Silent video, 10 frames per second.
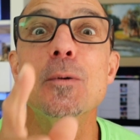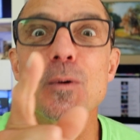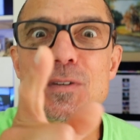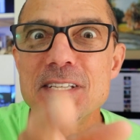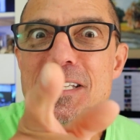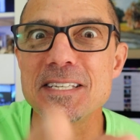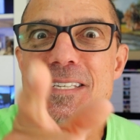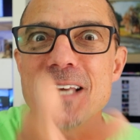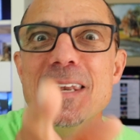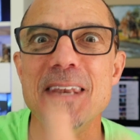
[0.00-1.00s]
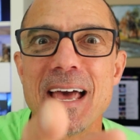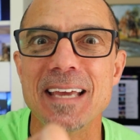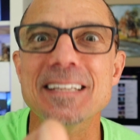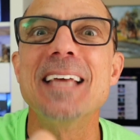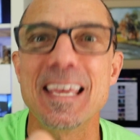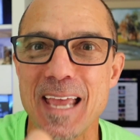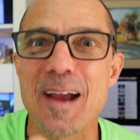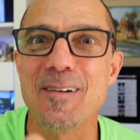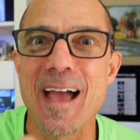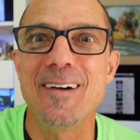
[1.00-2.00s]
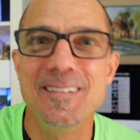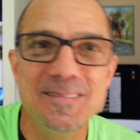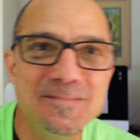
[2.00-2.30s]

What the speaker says: We'll see you Sunday. Take care now.